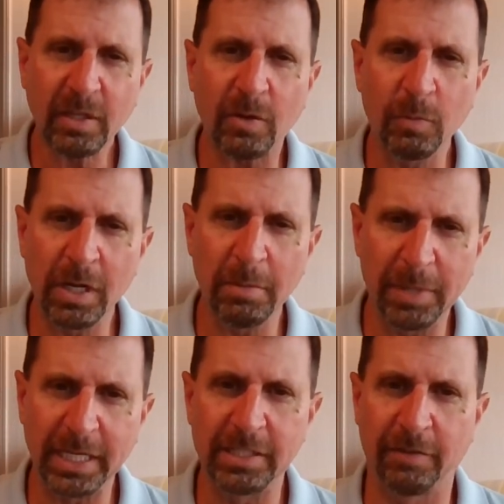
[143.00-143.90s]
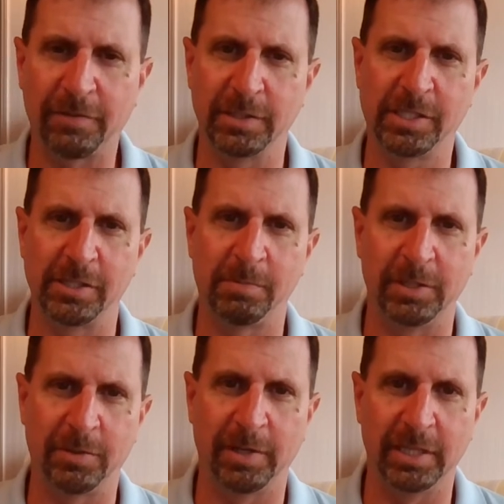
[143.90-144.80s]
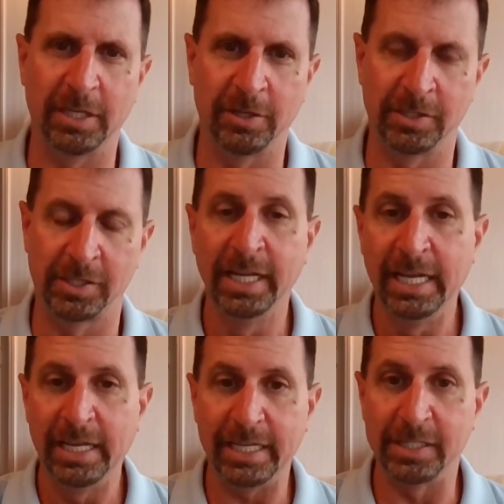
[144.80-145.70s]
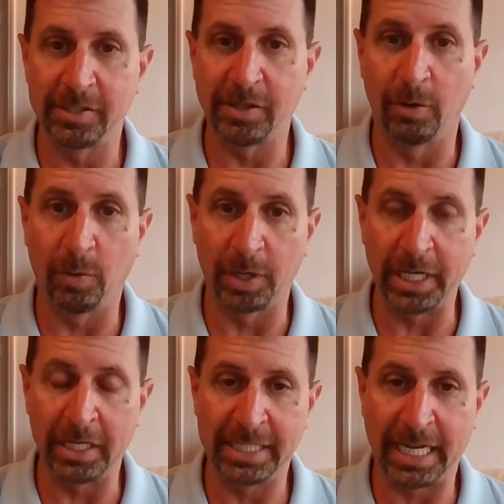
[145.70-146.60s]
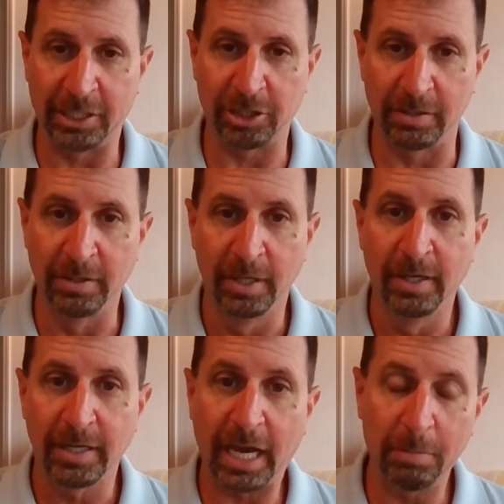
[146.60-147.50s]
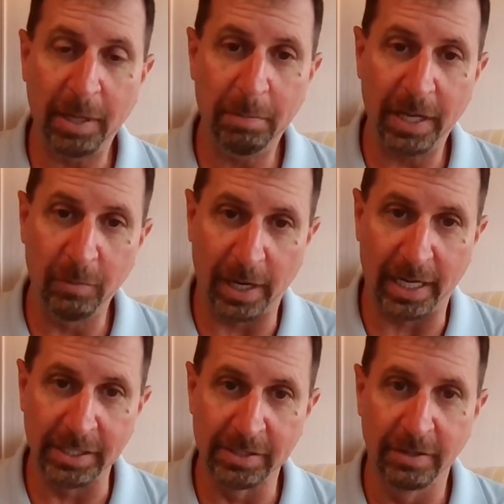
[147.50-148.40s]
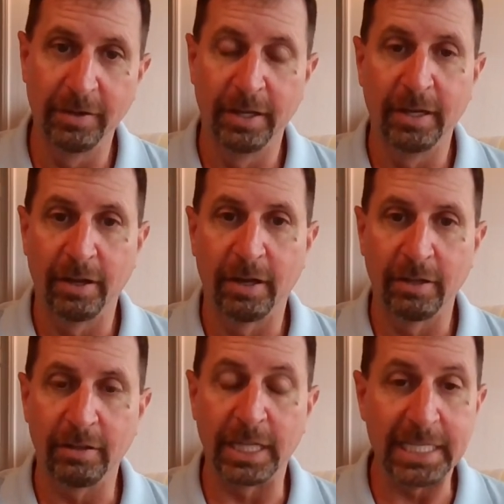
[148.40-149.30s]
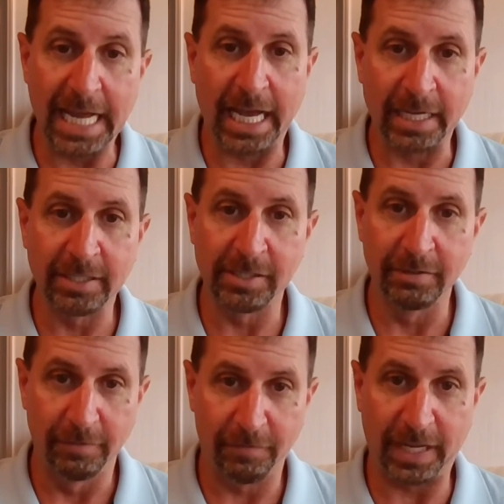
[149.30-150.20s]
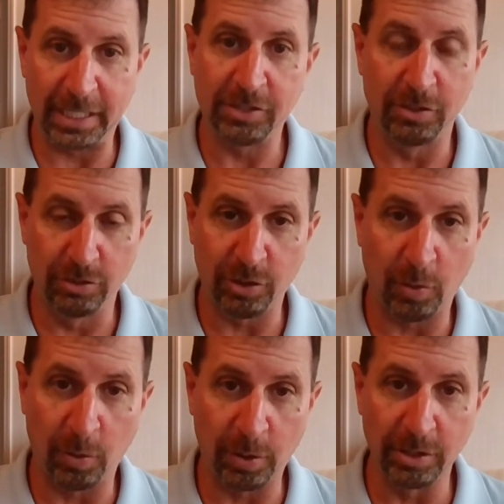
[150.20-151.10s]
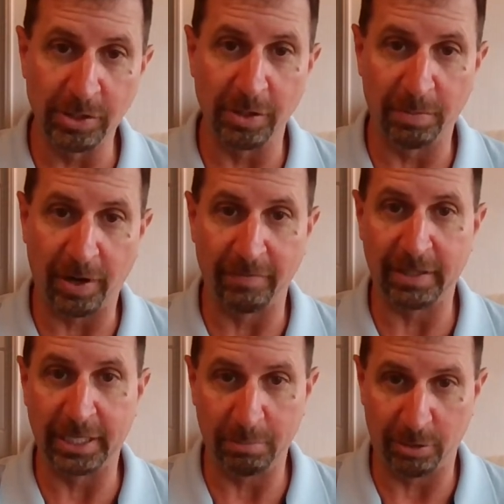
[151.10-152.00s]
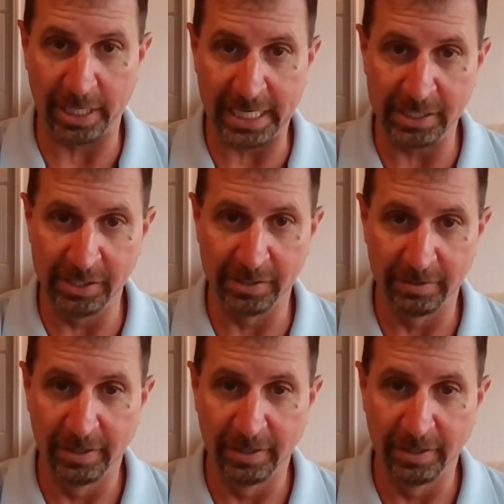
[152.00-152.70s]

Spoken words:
One of the big differences between those is the orientation. Cowpet Bay West, the decks face towards the prevalent breeze